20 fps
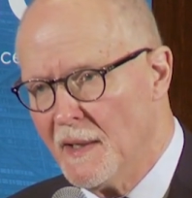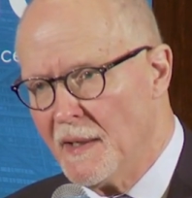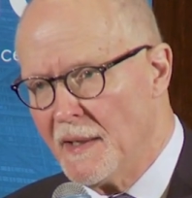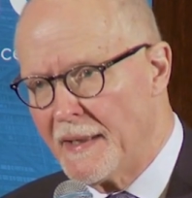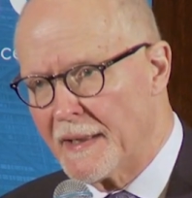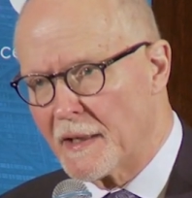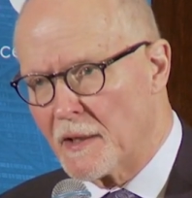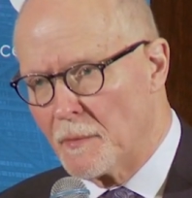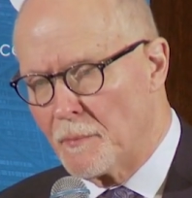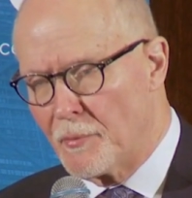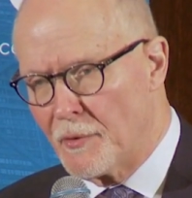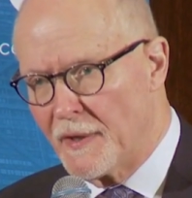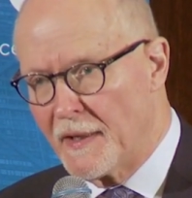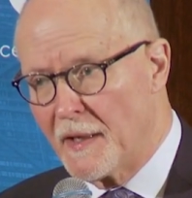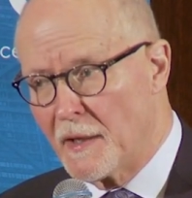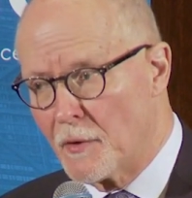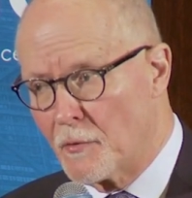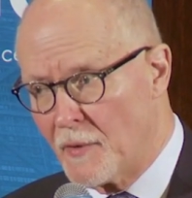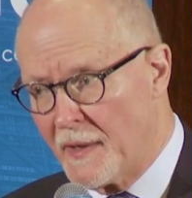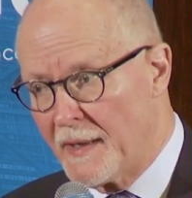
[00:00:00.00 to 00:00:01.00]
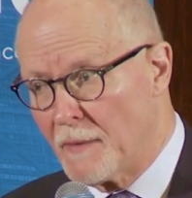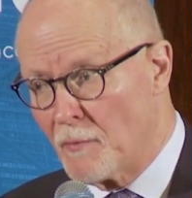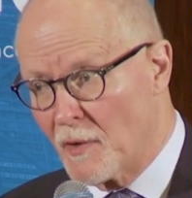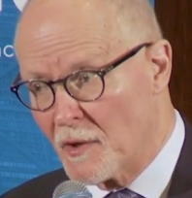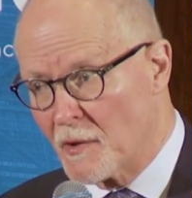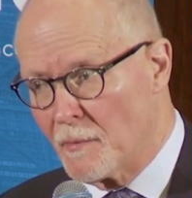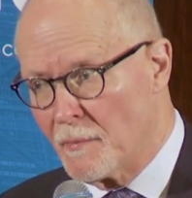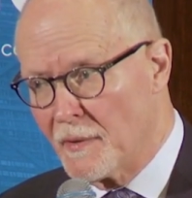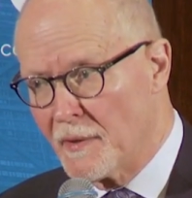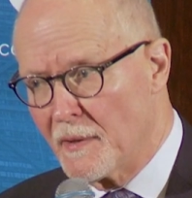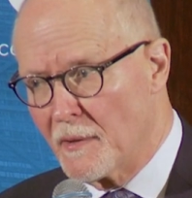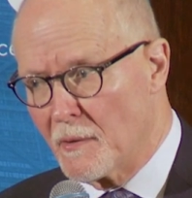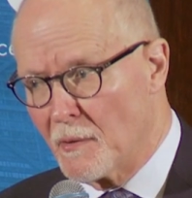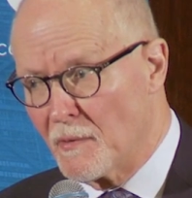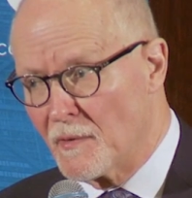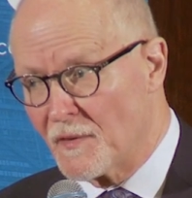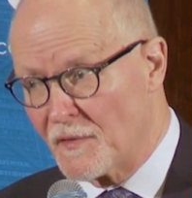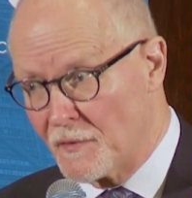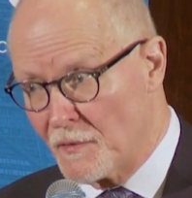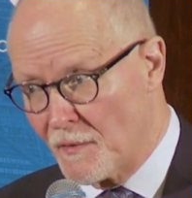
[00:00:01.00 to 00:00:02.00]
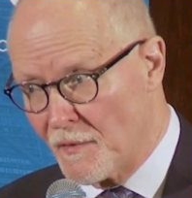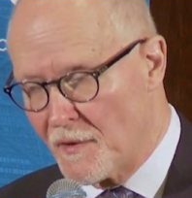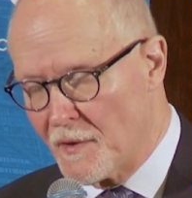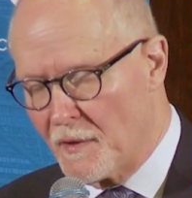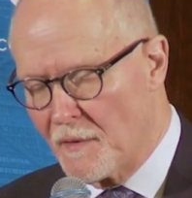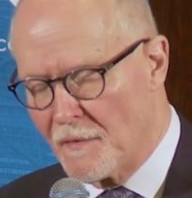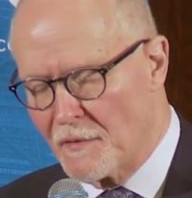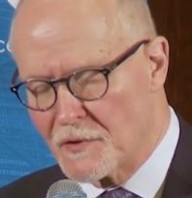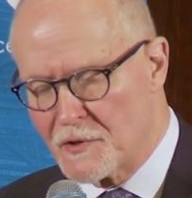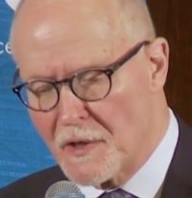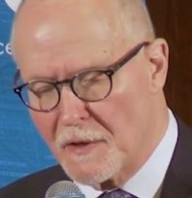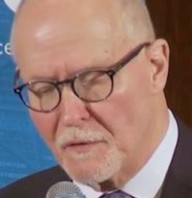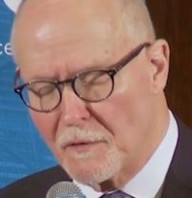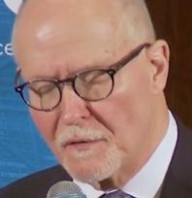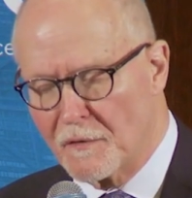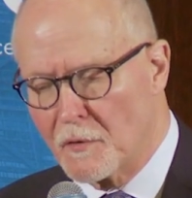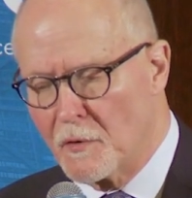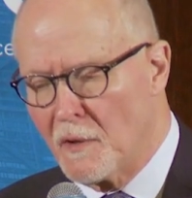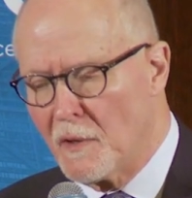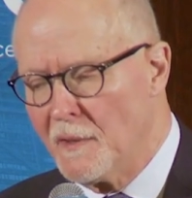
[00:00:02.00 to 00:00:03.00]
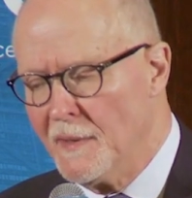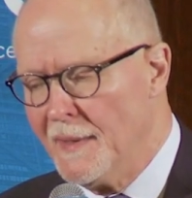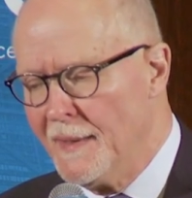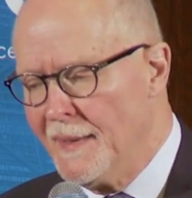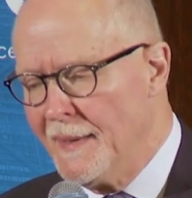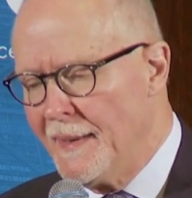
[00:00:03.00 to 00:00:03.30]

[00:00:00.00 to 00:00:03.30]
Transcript: in Cabrini-Green when Cabrini-Green was still there, the gender school.